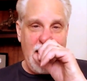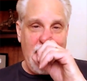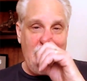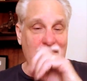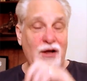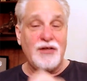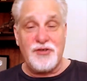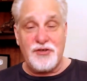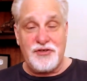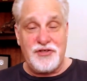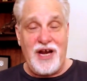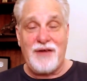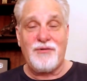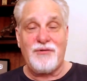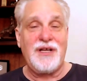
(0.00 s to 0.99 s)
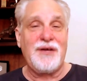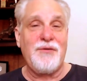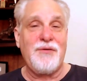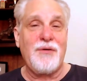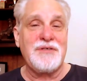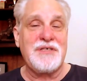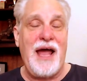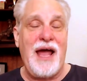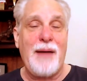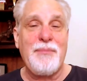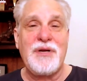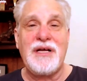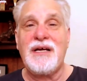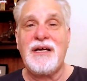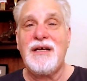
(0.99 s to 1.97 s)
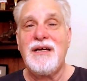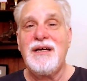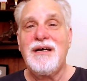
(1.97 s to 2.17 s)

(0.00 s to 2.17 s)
and also generally what was happening